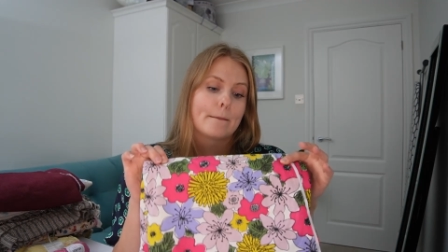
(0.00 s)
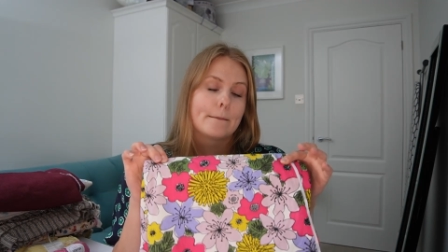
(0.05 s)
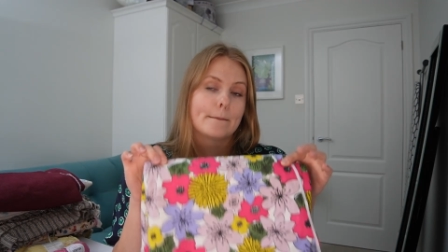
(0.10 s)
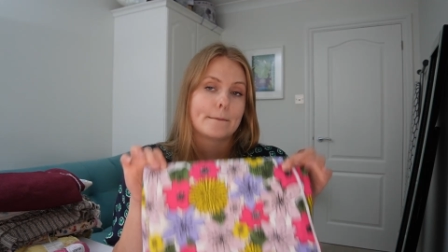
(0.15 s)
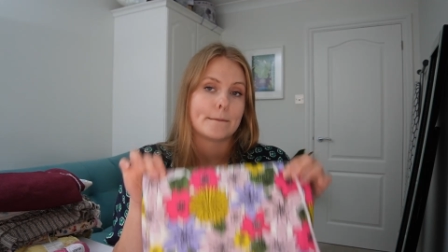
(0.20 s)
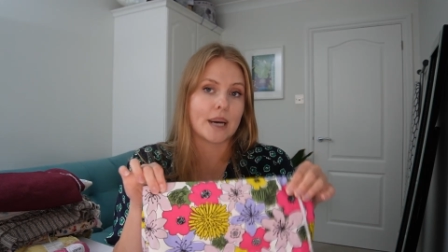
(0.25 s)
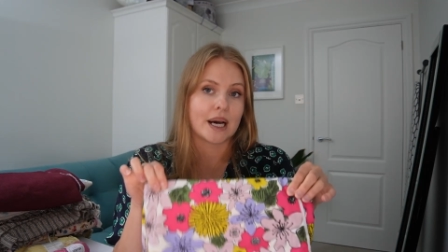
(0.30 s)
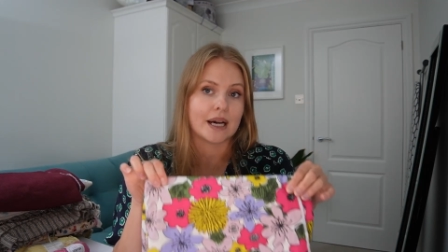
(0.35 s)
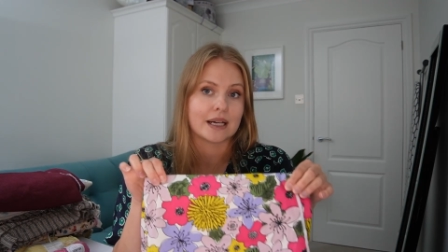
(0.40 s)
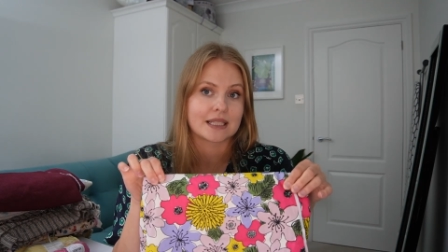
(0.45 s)

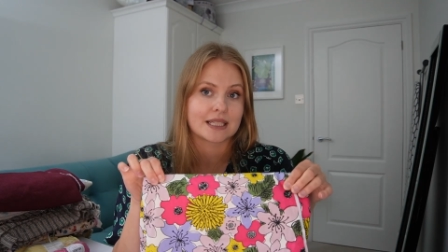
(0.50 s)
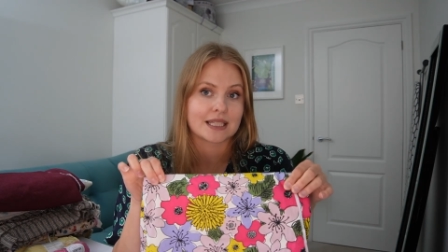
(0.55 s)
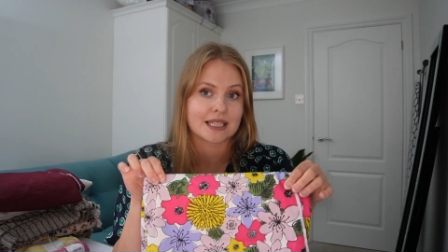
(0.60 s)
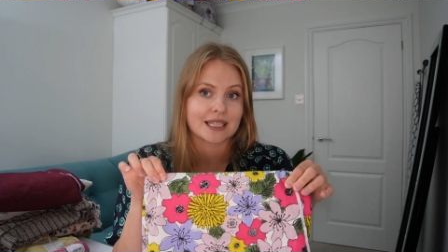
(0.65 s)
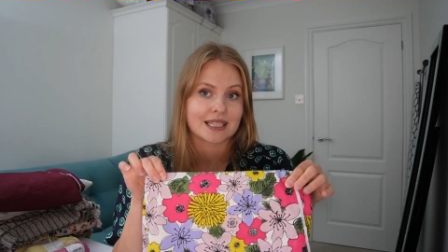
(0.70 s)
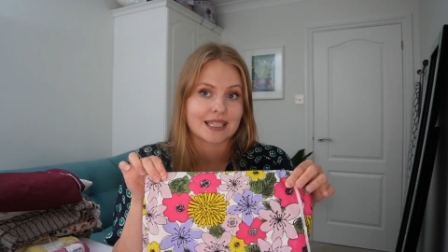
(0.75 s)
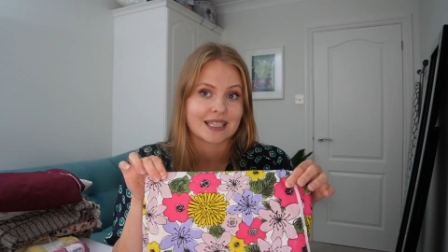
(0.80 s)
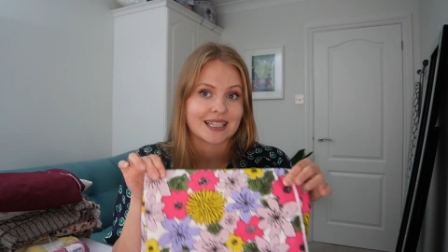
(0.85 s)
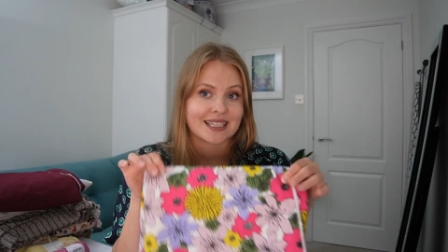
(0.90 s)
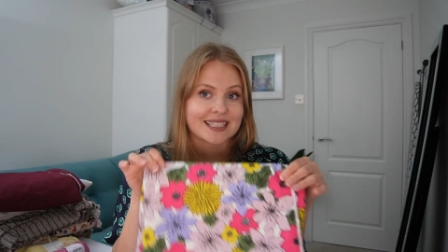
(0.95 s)
but
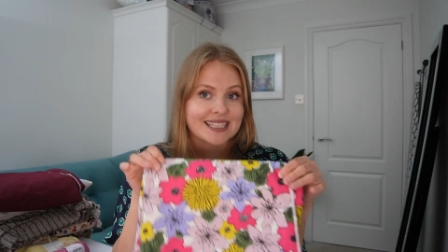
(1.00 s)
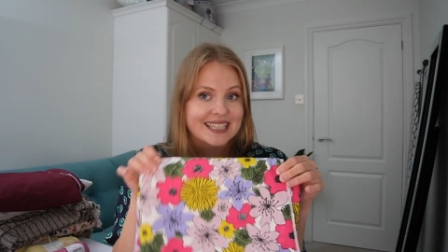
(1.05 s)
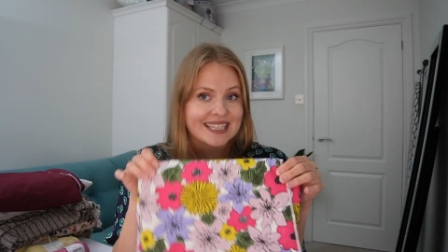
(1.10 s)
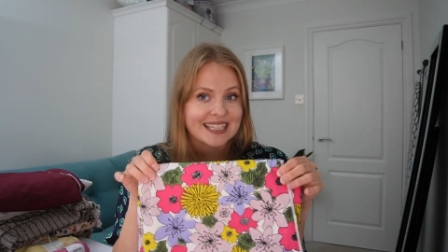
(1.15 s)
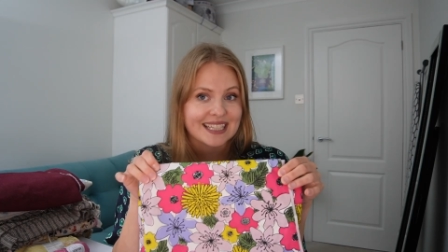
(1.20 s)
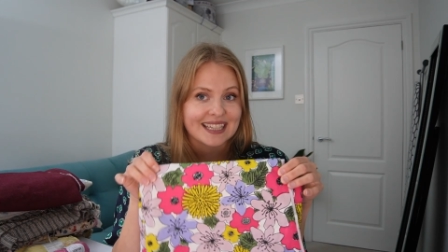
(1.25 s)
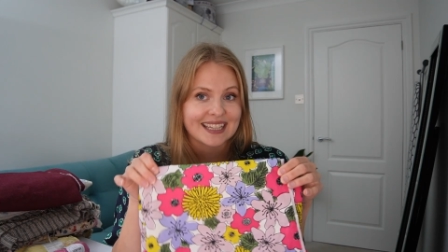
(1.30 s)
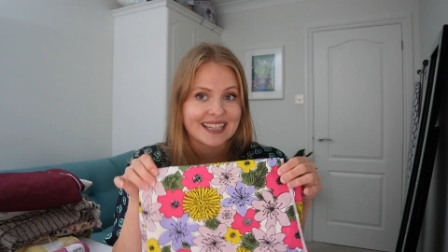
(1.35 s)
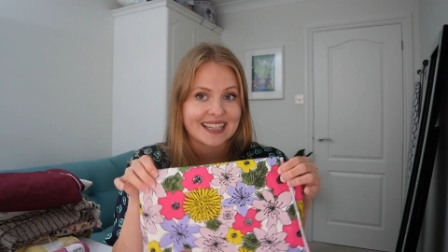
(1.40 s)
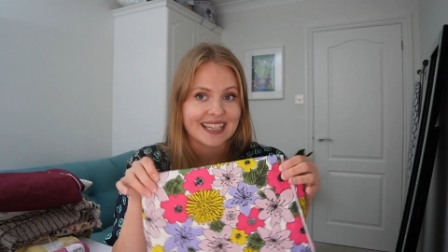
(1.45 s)
I
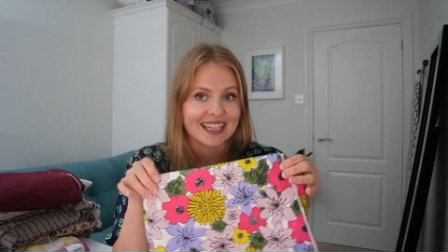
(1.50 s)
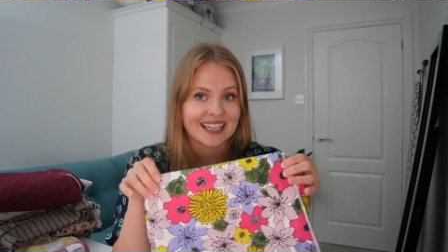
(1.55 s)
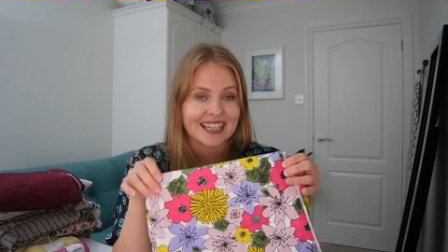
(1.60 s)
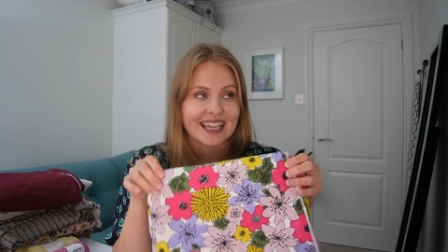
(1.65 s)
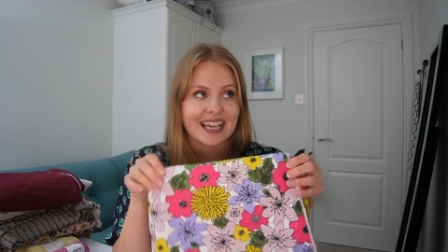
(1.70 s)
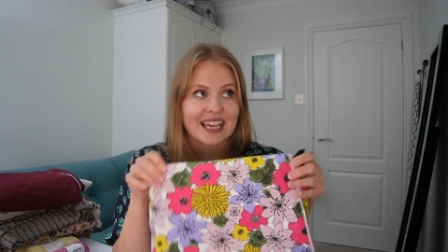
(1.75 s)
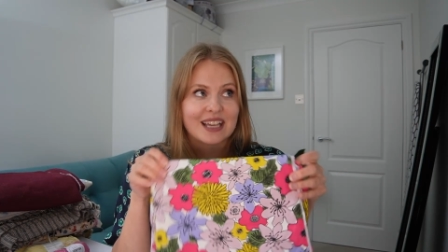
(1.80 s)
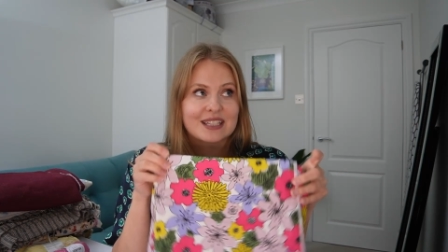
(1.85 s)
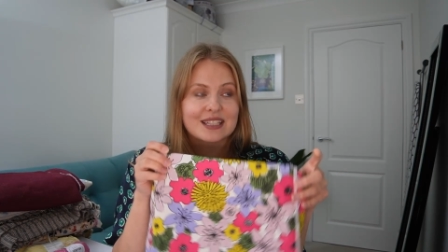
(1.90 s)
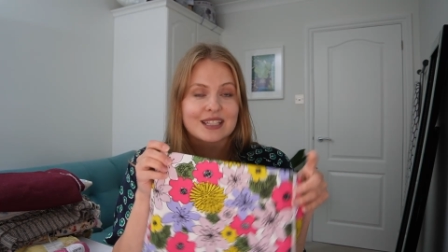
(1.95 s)
still
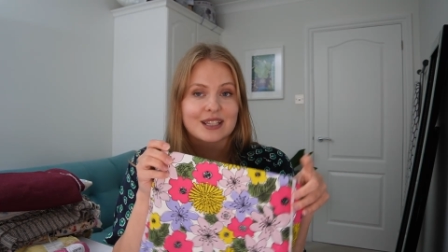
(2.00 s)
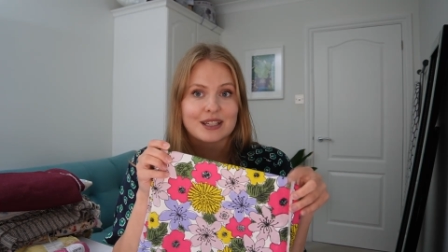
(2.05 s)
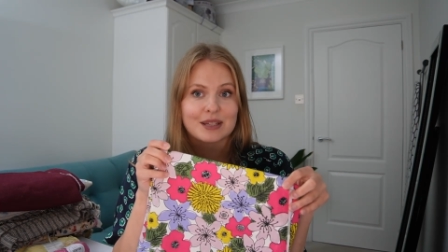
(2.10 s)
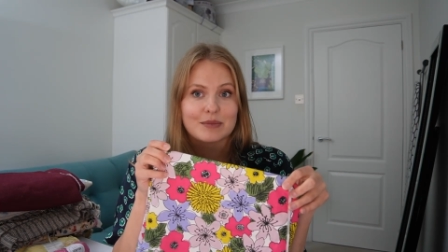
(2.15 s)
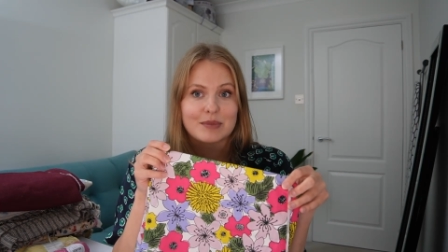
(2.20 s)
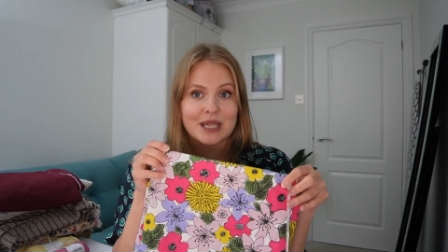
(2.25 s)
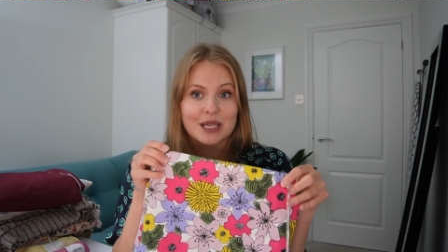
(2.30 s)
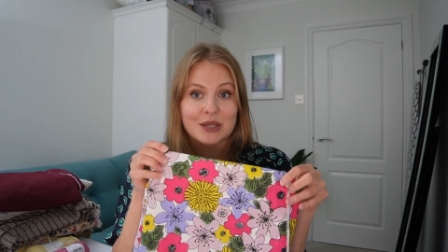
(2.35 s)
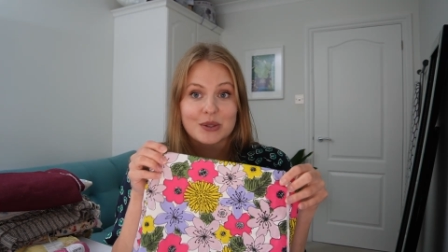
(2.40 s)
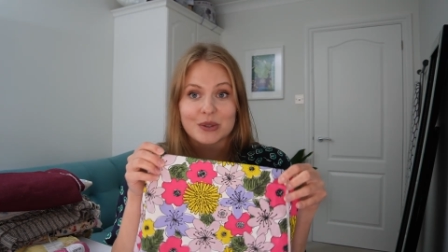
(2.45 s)
think it's going to
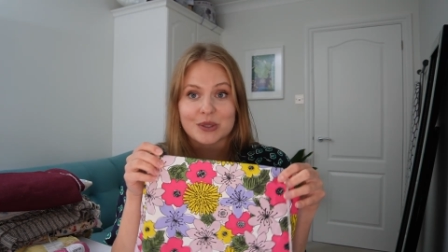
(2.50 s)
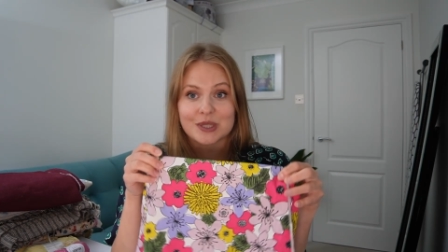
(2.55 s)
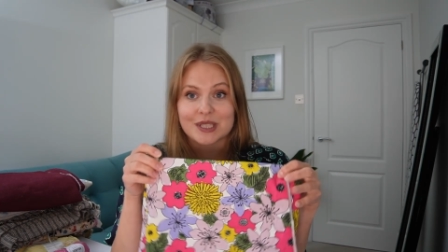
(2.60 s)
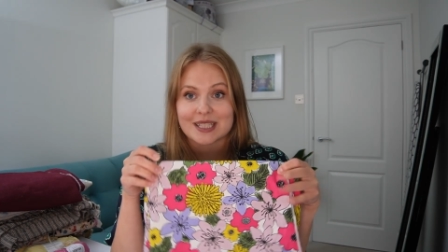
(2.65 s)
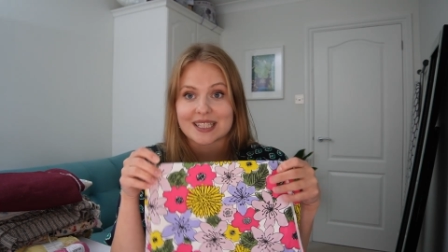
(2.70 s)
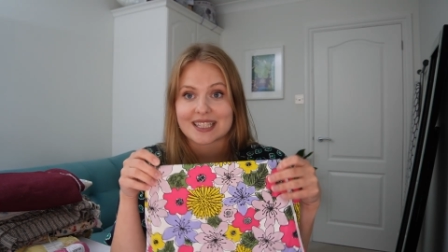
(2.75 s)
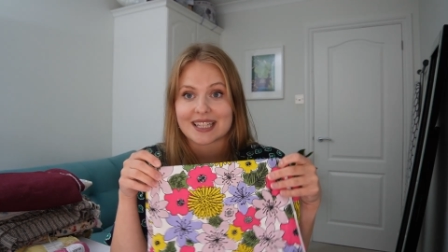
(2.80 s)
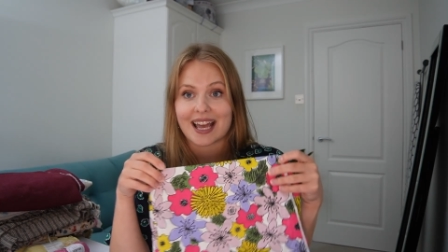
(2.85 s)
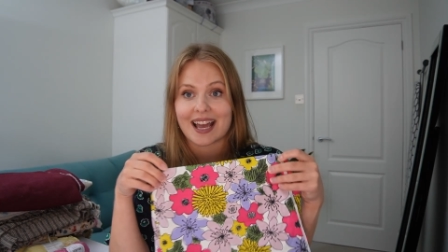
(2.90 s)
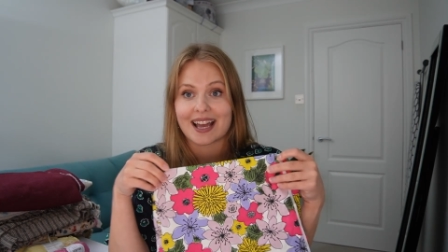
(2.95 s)
be
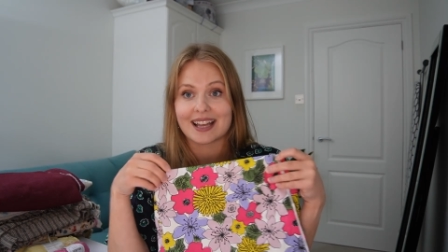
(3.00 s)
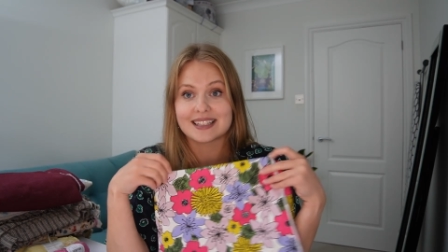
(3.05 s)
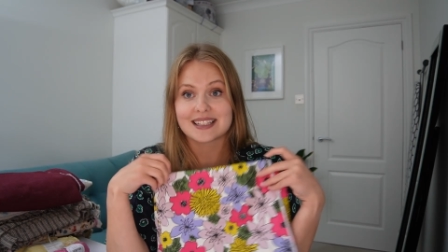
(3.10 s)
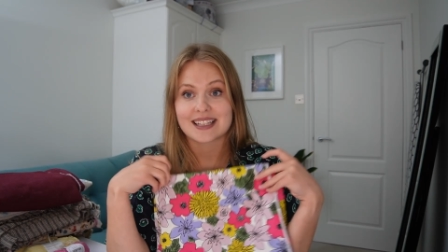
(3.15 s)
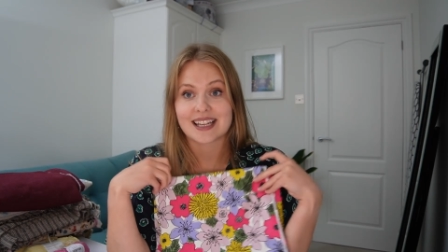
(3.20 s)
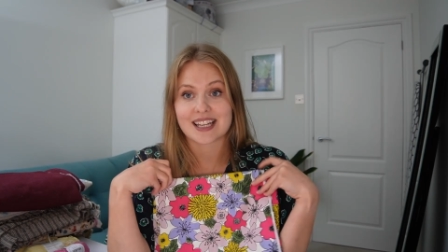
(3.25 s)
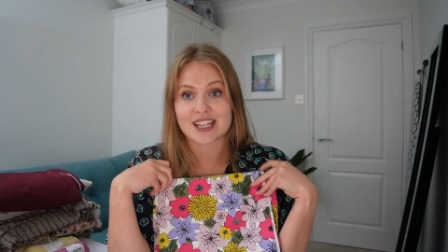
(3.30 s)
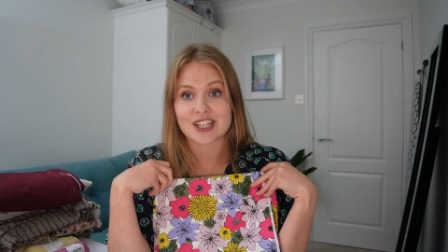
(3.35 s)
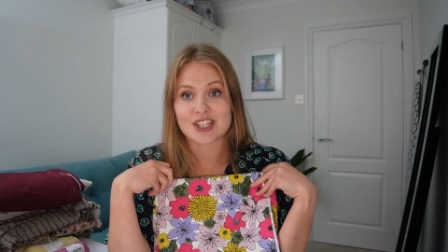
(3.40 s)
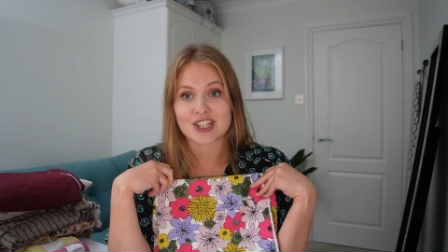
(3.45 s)
gorgeous as
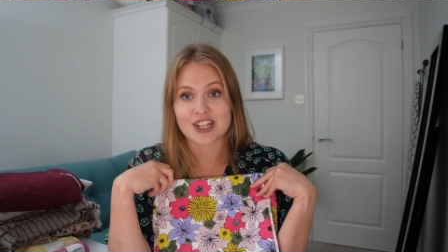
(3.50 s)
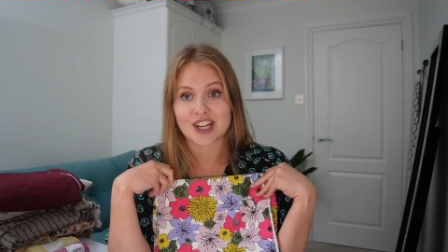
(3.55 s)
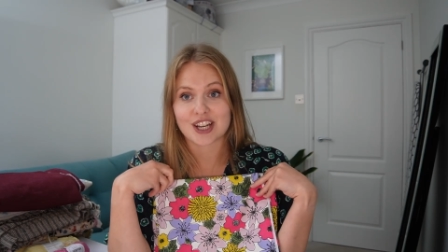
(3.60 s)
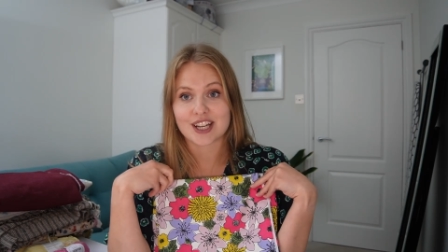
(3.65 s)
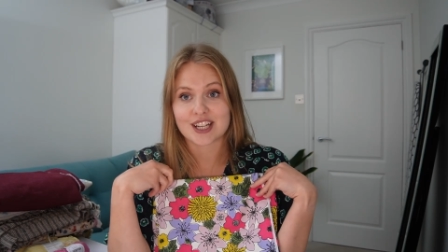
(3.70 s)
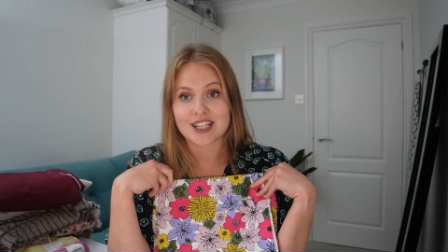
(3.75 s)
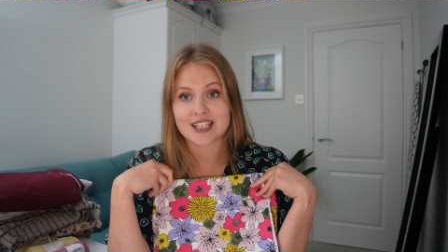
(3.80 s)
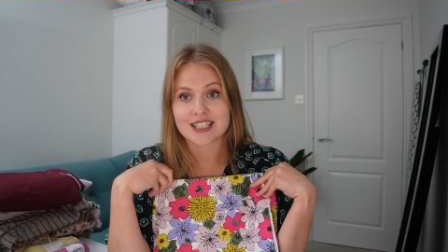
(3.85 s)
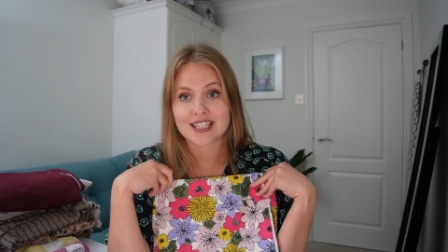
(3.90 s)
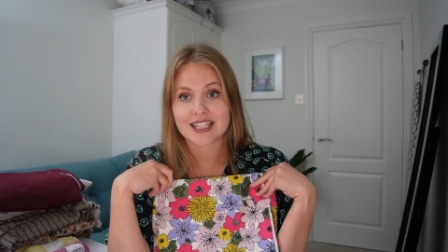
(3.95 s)
a
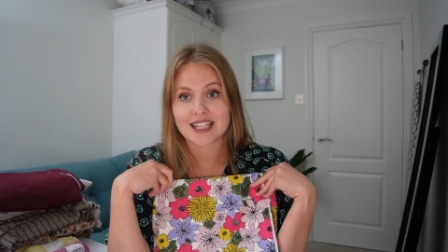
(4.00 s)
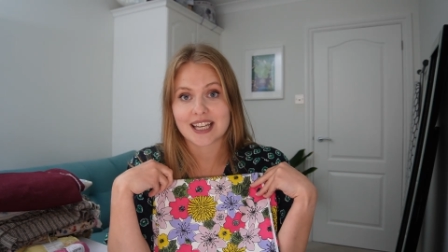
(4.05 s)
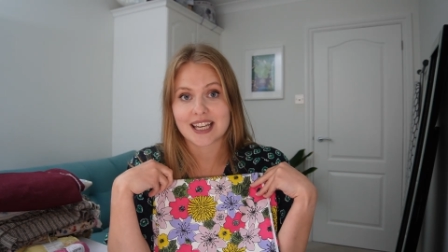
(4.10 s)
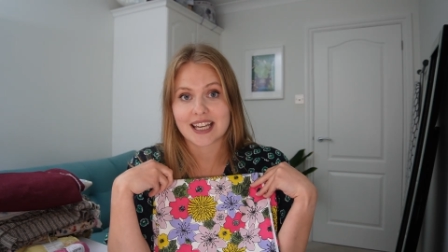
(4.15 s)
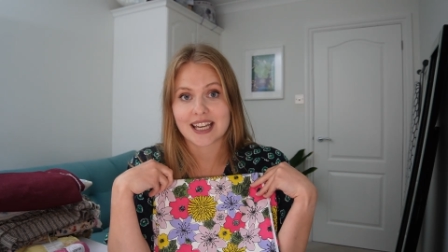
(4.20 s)
shirt,